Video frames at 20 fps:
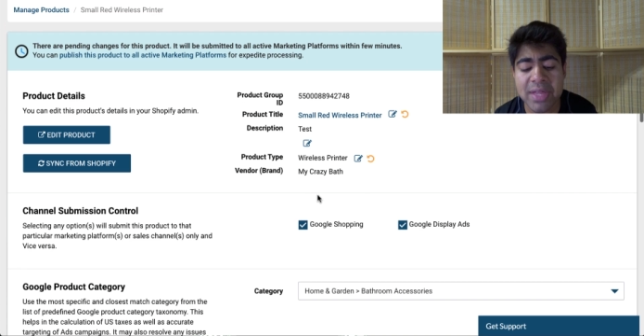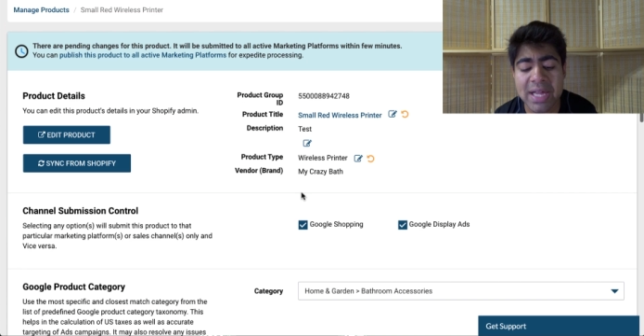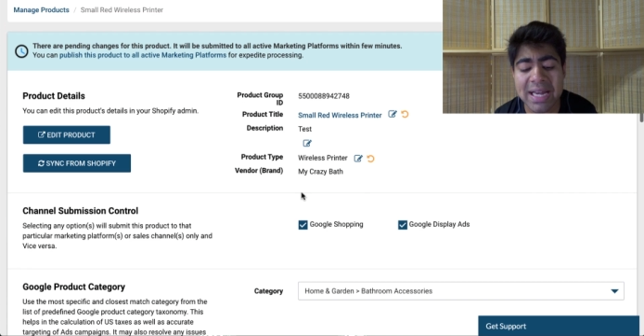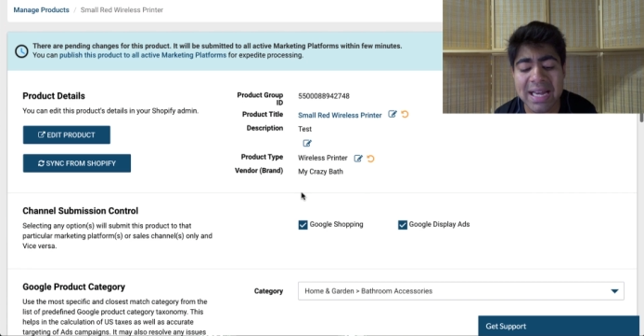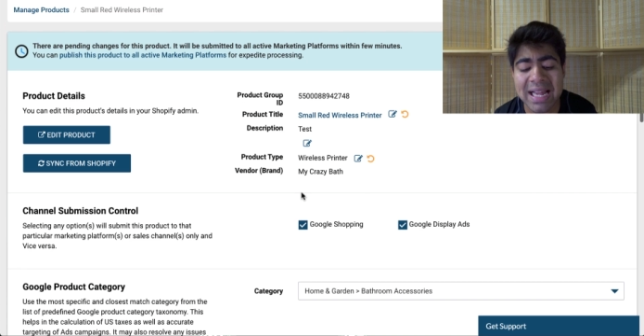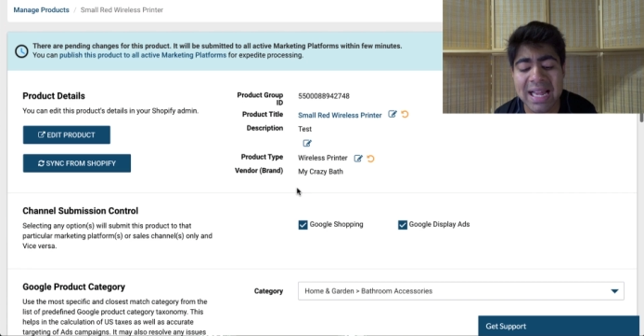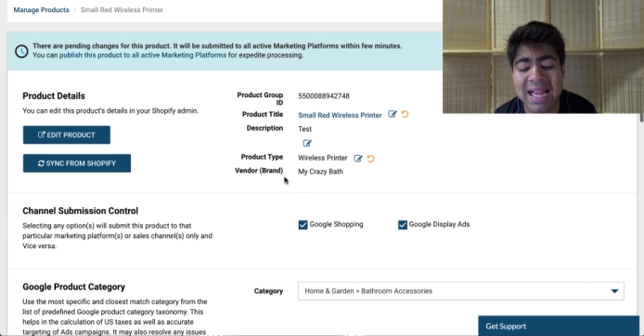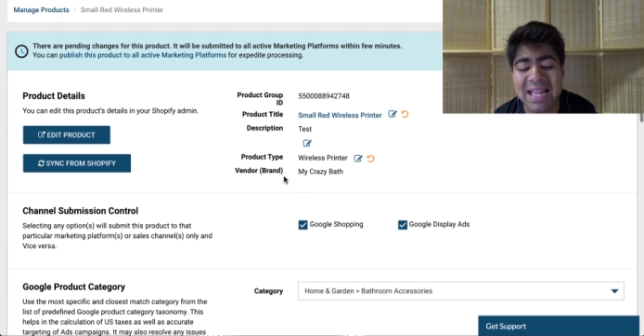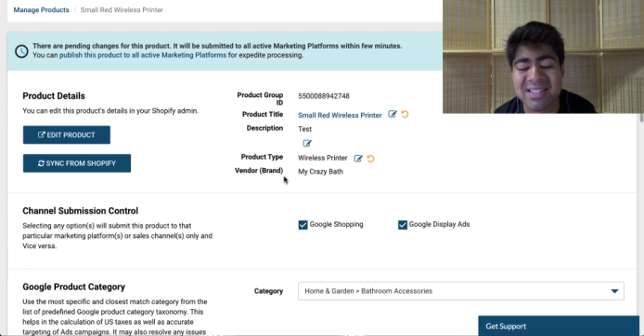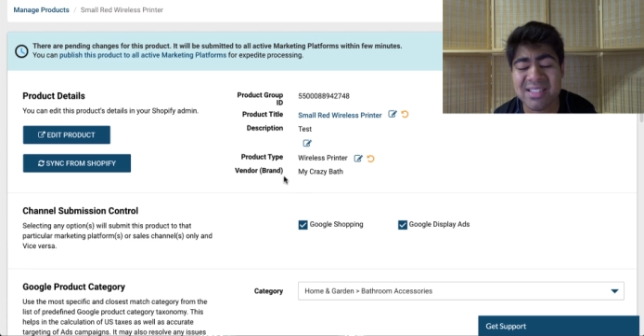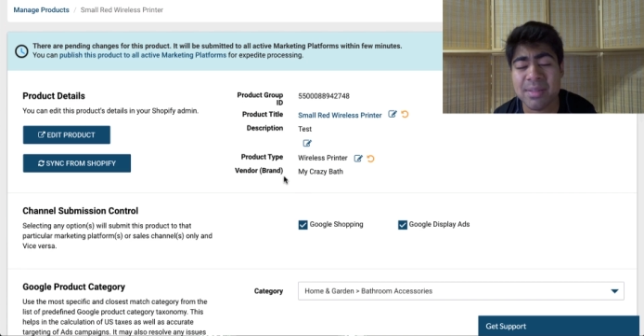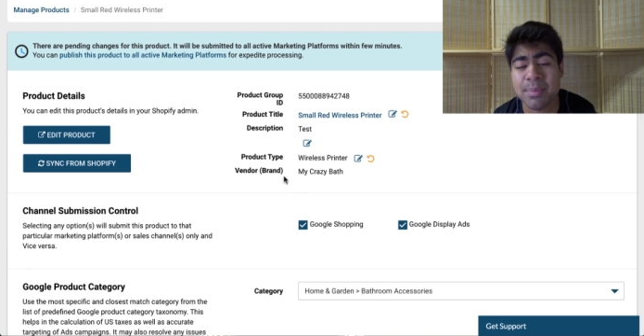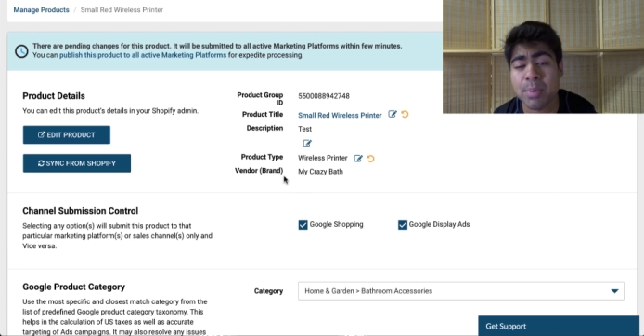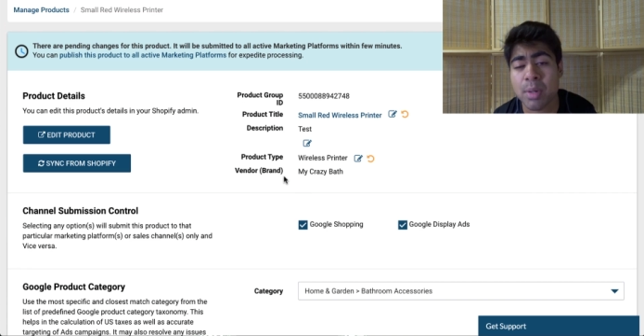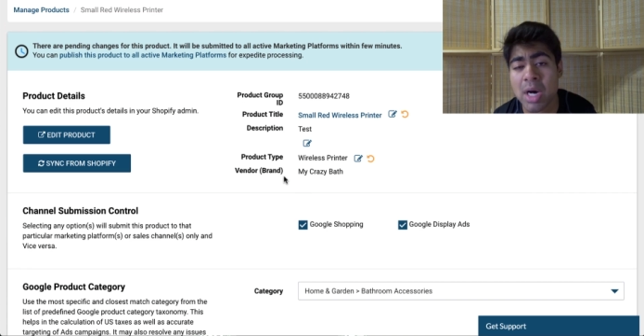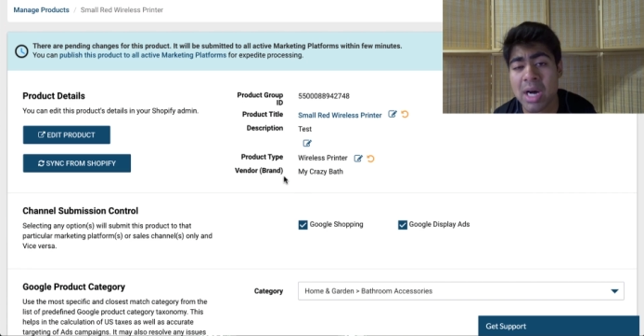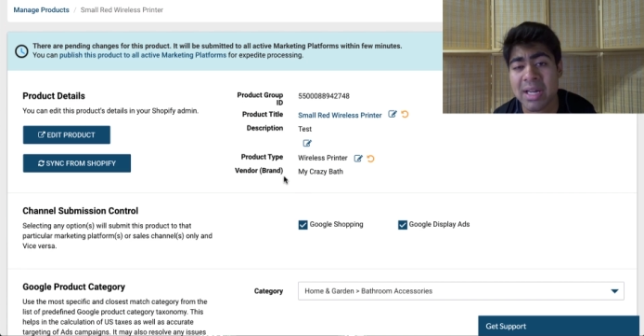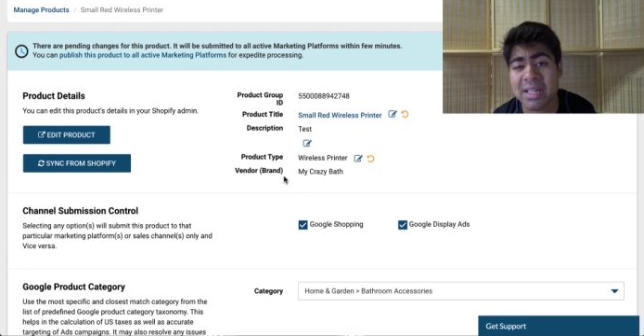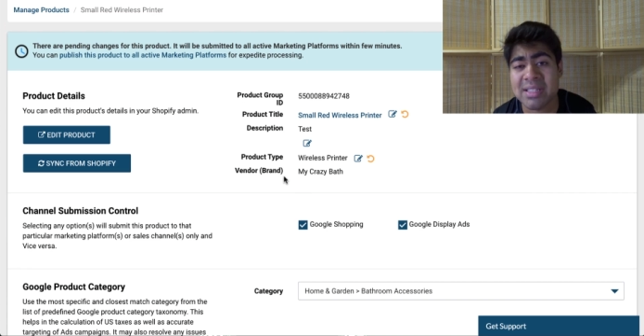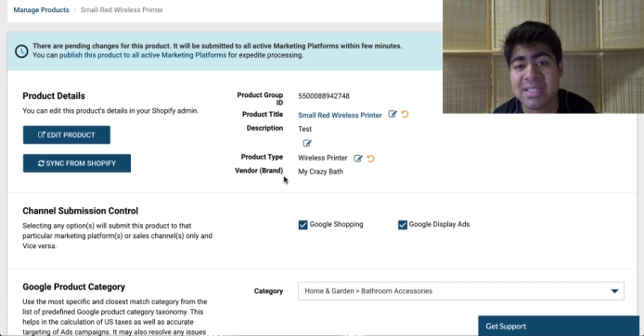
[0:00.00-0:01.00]
that as the
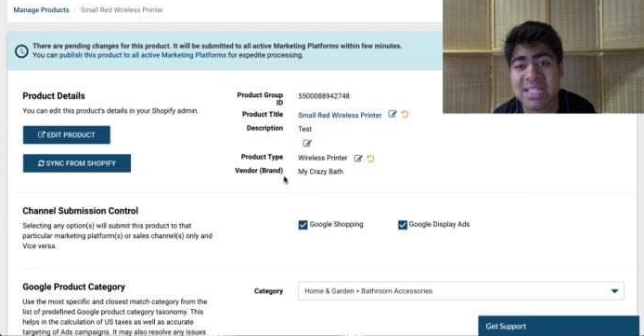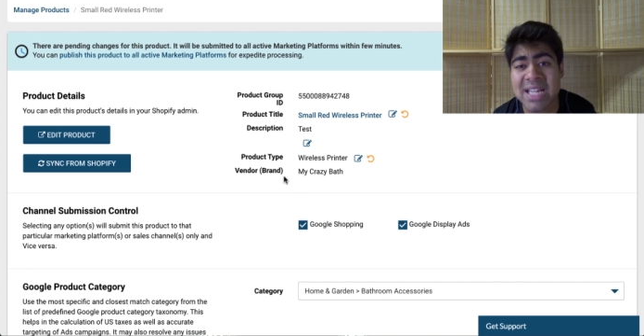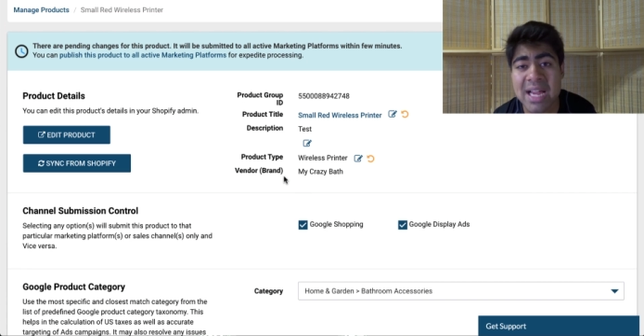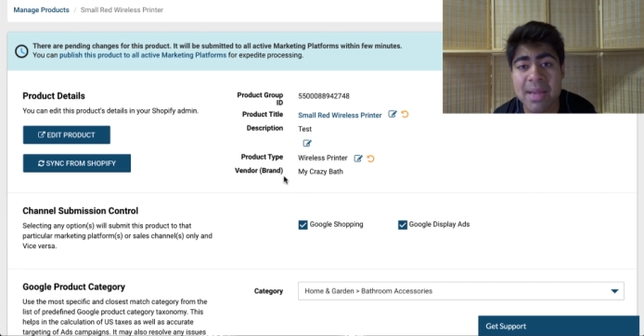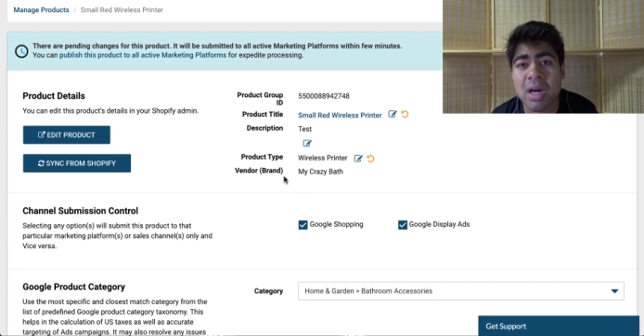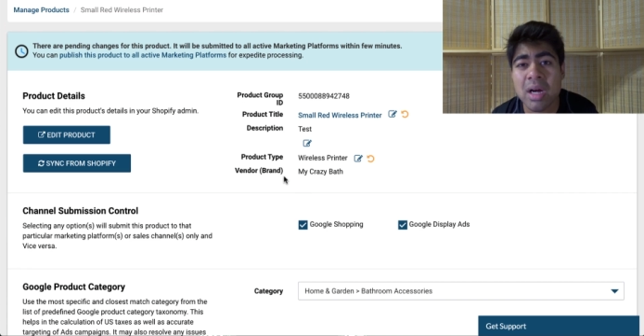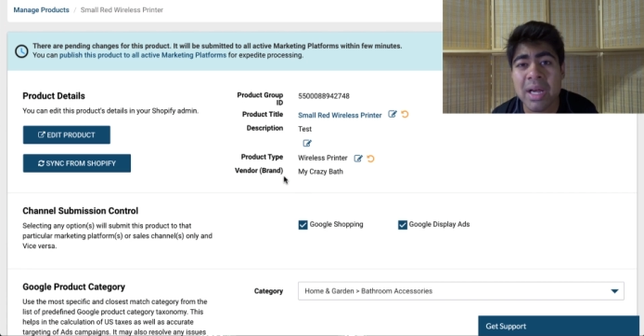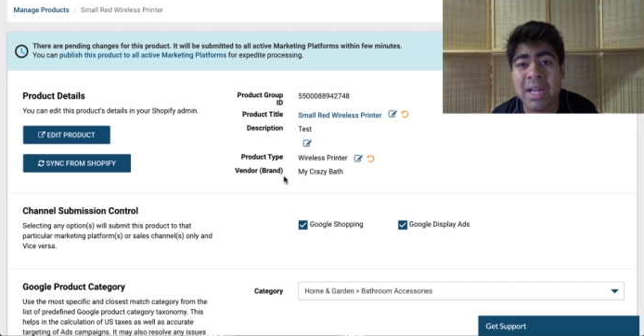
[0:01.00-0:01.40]
product type,